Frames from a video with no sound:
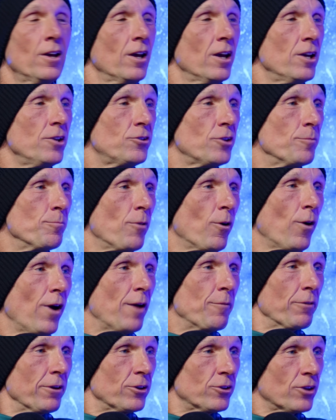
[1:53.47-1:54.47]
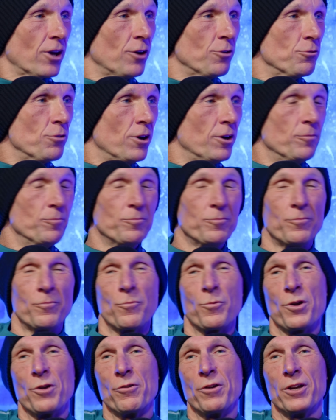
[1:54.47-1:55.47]
he's in Miami, so um,
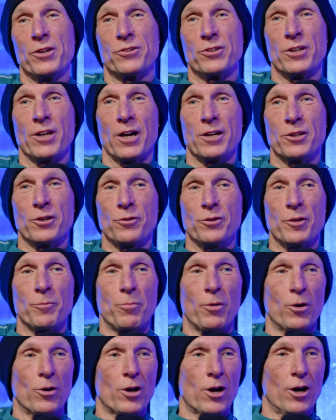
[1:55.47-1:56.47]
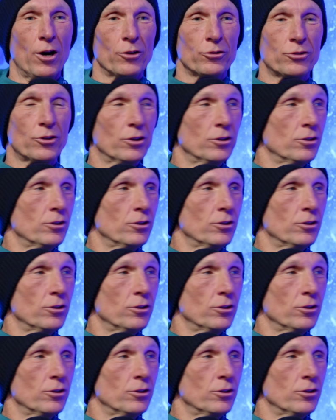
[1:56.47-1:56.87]
we're here today doing the podcast. And, and you're